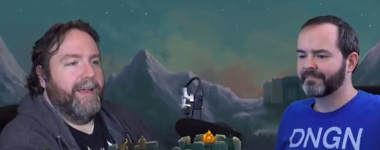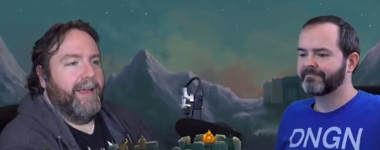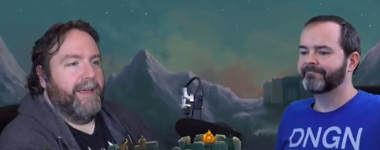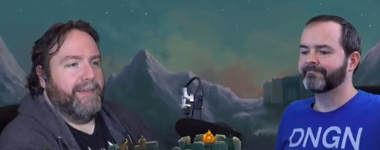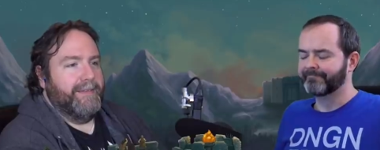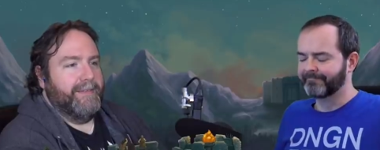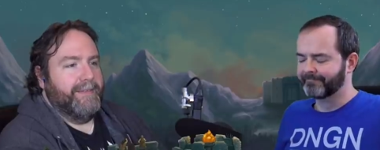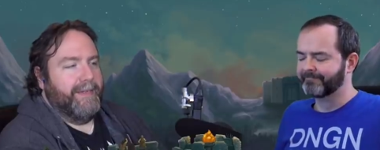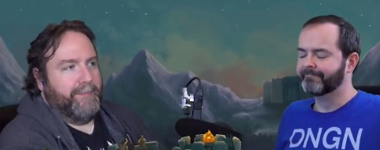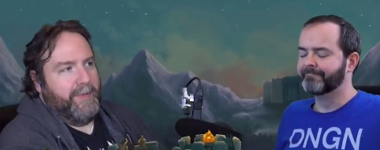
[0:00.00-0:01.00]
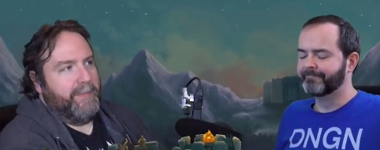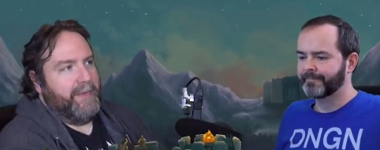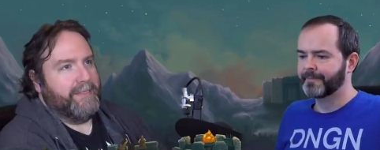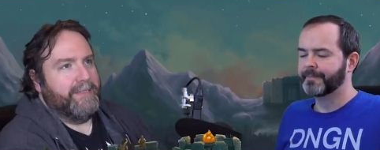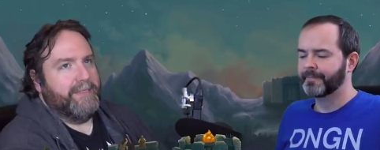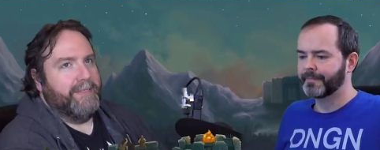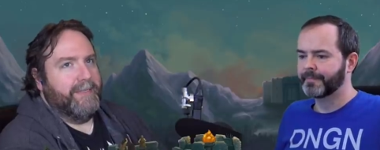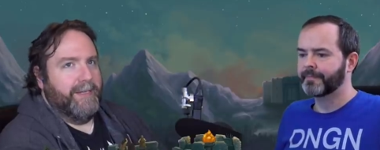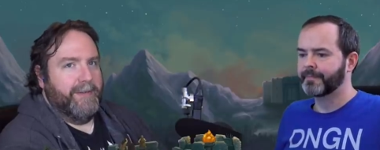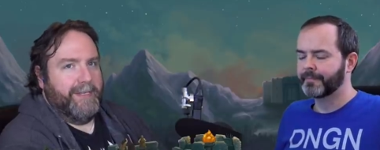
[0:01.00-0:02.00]
Speaker 1: And mm-hmm. and maybe it's
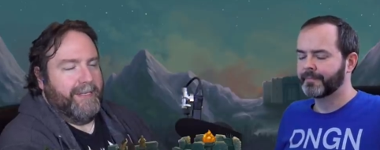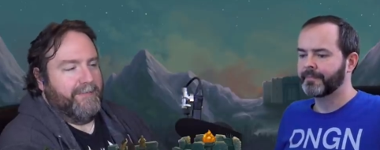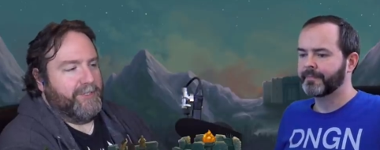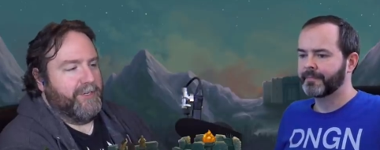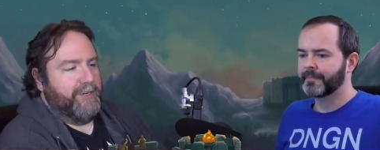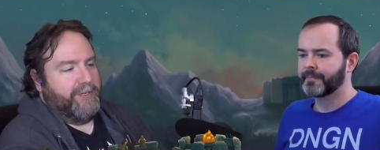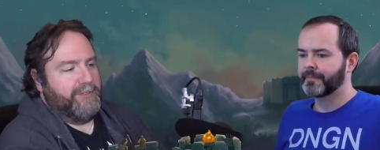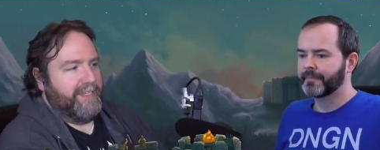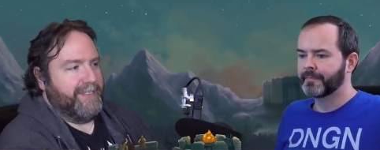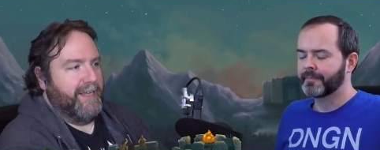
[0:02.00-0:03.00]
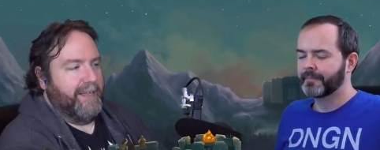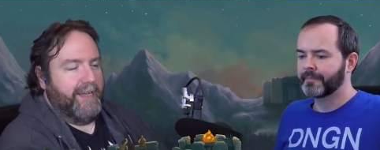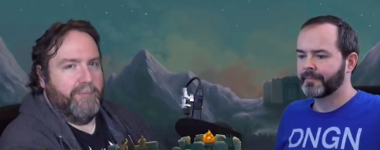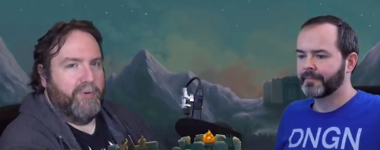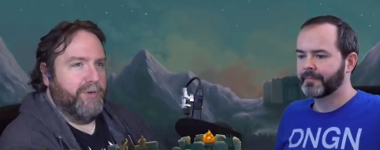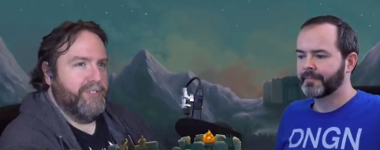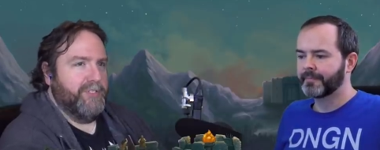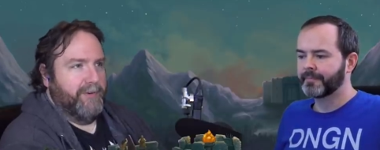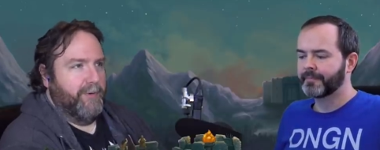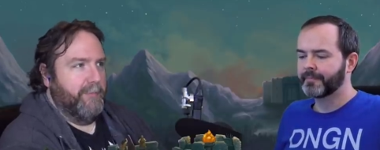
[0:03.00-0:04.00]
you know in the adventure you're using it's not like a
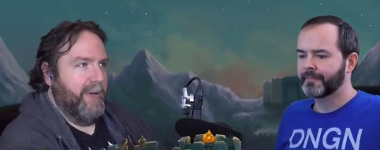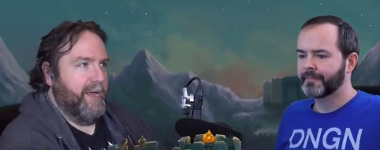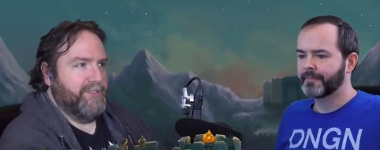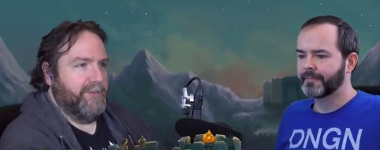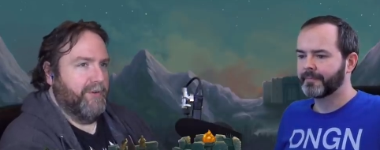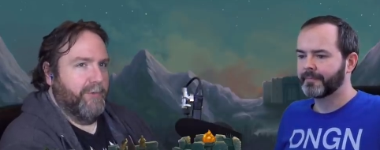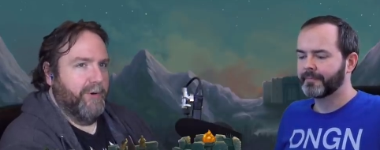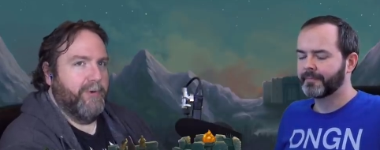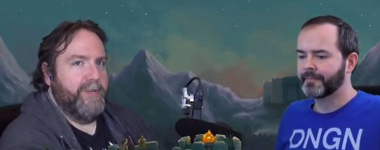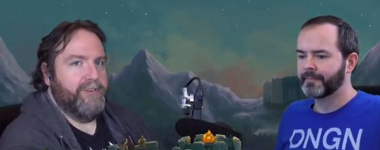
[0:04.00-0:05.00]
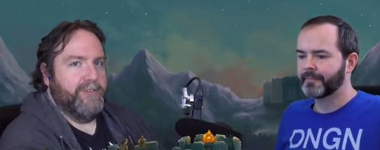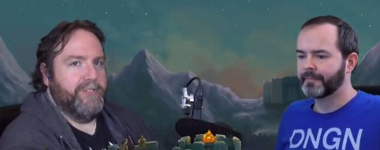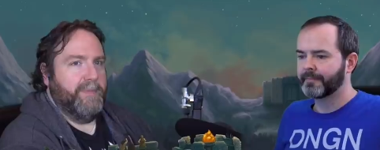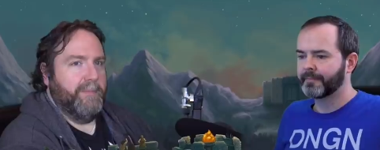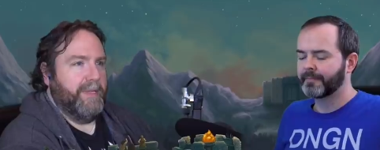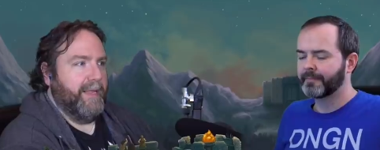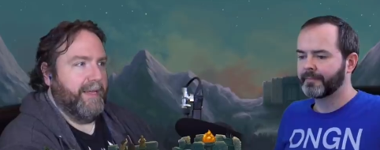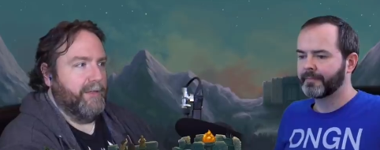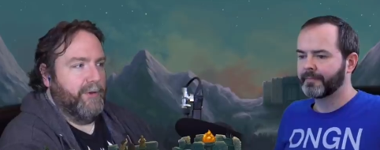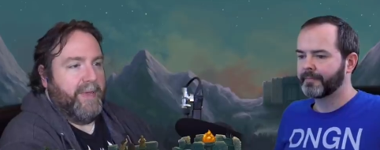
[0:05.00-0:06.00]
person or a monster or a creature or something but
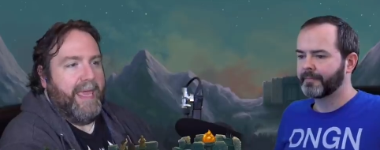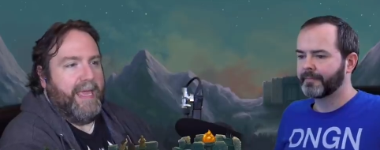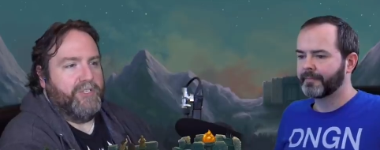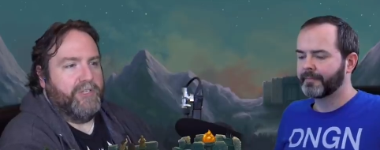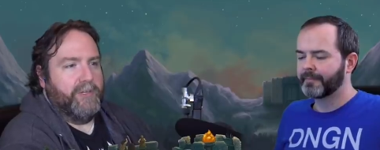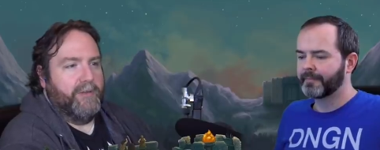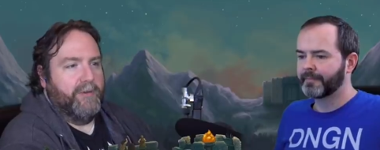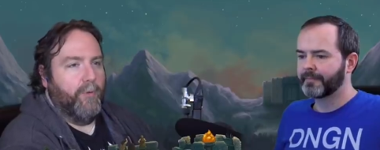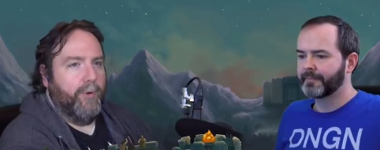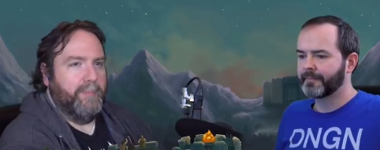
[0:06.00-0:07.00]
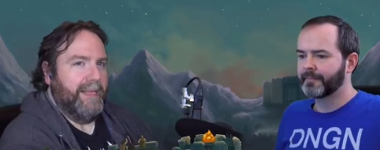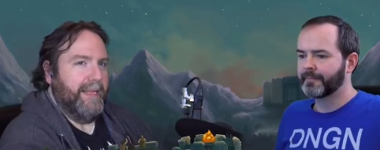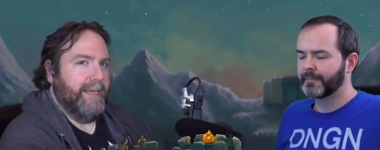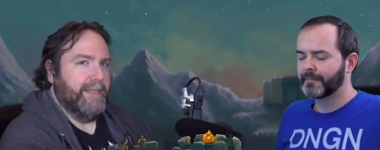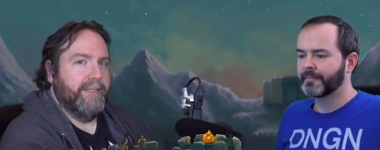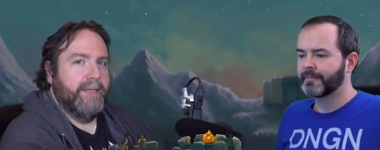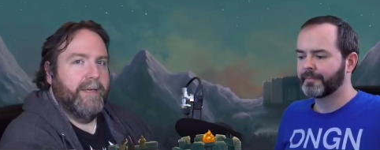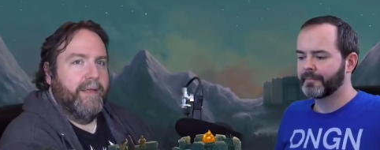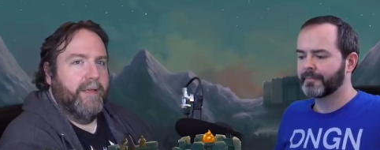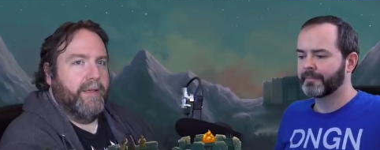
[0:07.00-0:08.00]
like a location or a plant,
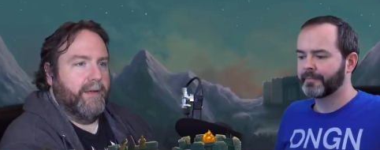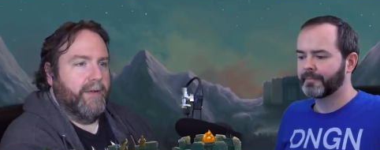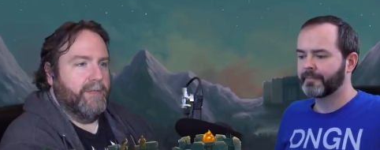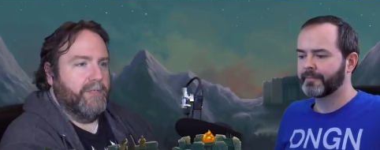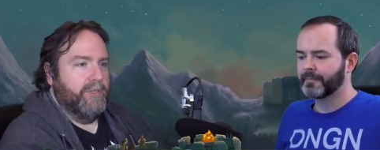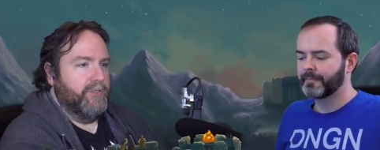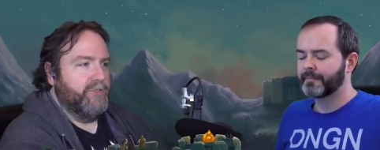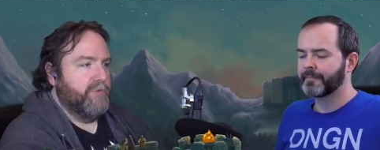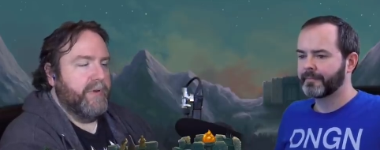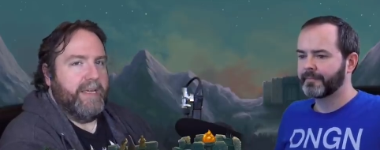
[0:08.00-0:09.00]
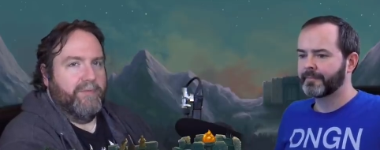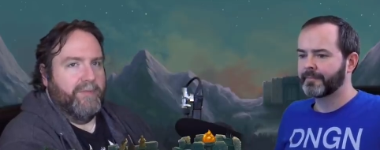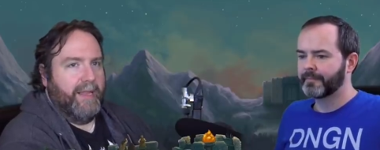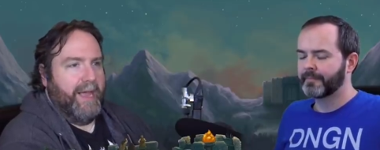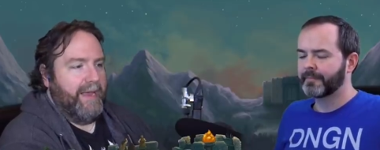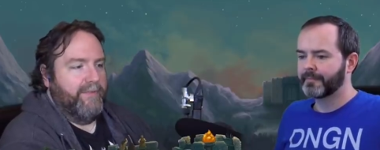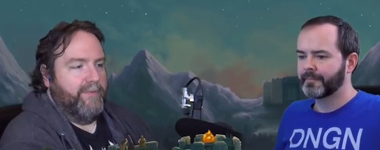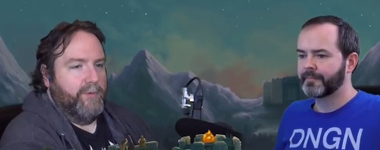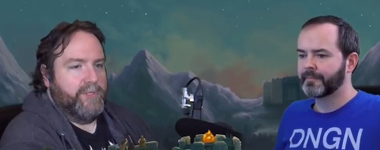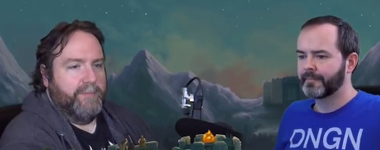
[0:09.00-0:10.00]
you know a, a tree of
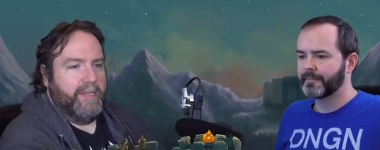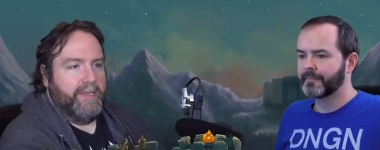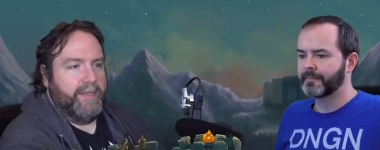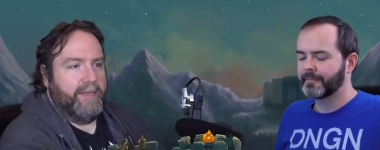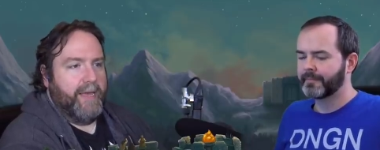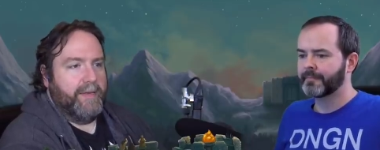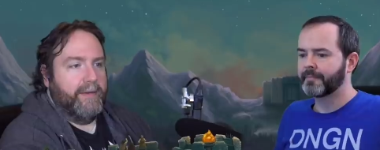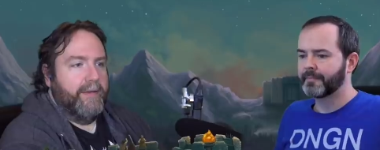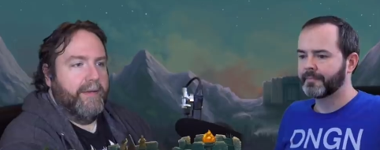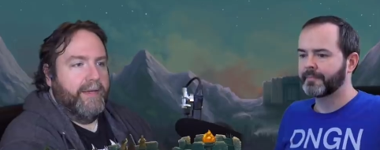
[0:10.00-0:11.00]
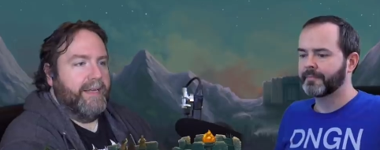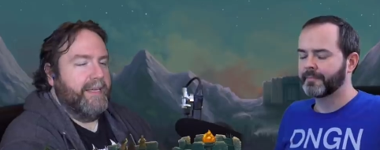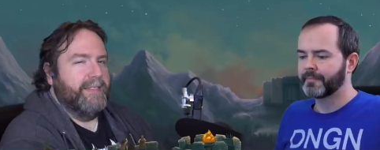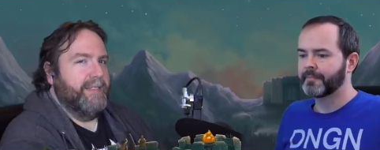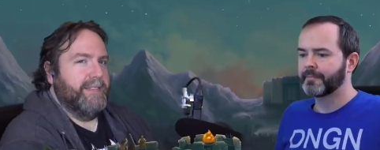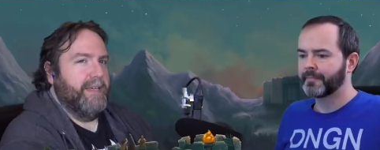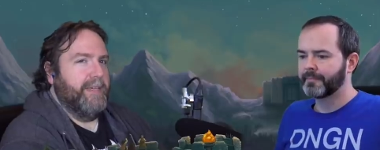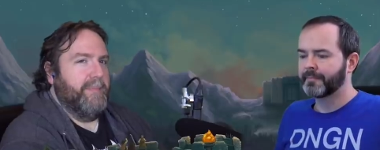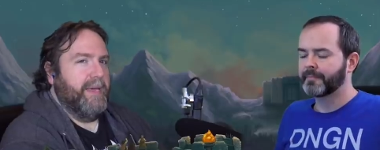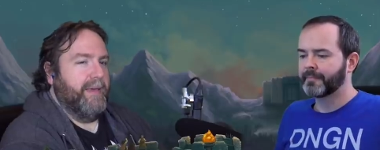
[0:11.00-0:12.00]
life or something like that. I'd easily
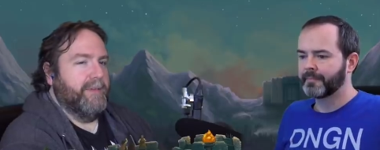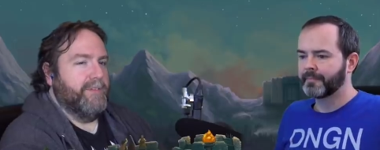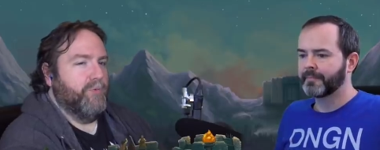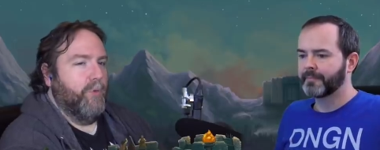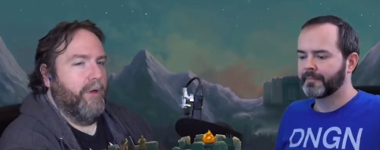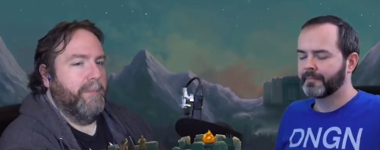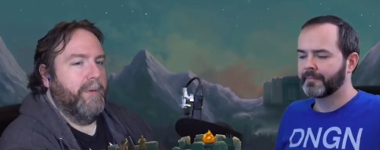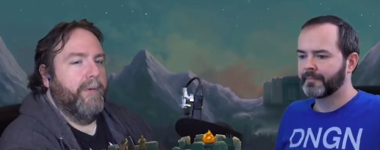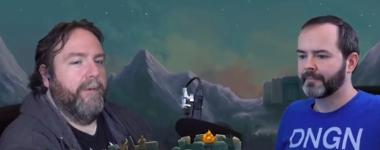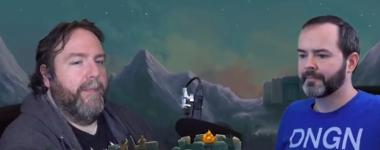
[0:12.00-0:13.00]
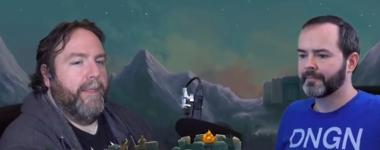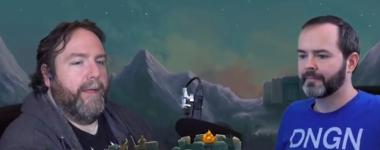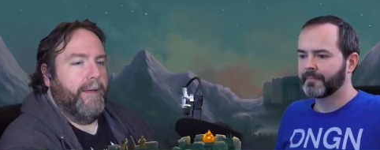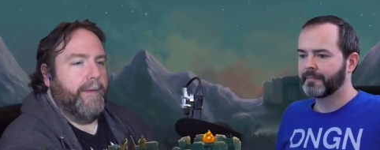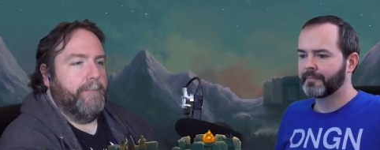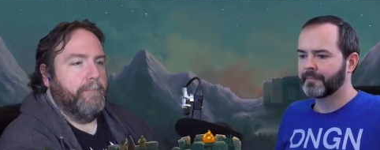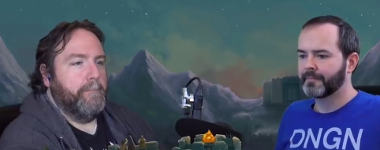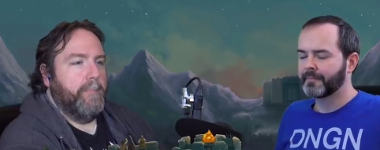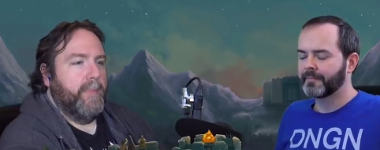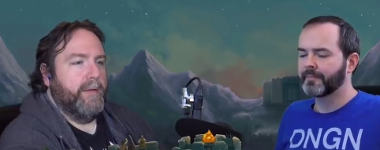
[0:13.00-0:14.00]
see it being a swamp,
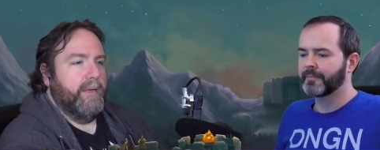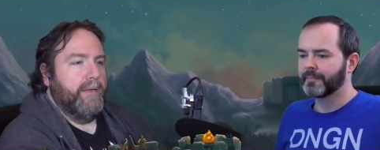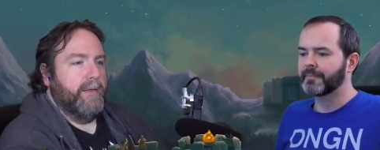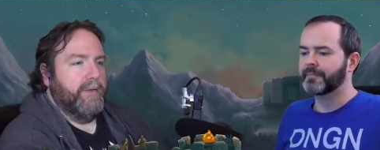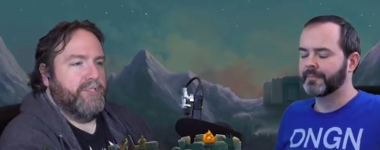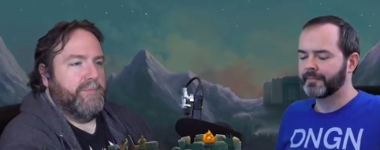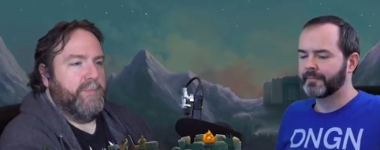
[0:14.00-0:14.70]
um, you mm-hmm. know, just